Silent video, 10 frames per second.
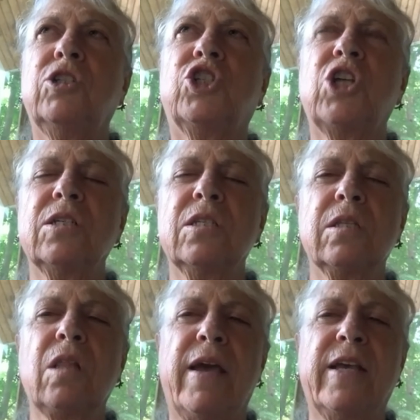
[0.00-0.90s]
Just
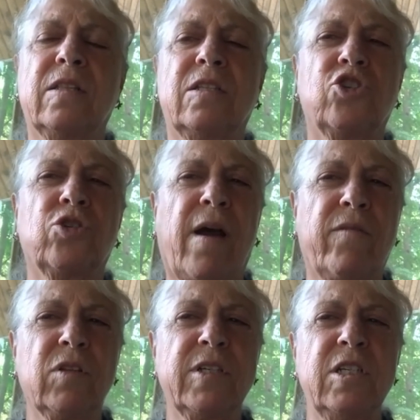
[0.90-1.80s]
like the
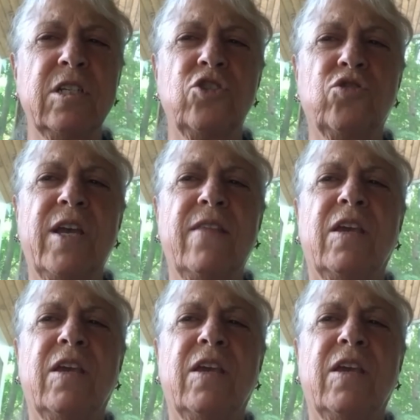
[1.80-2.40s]
travel industry,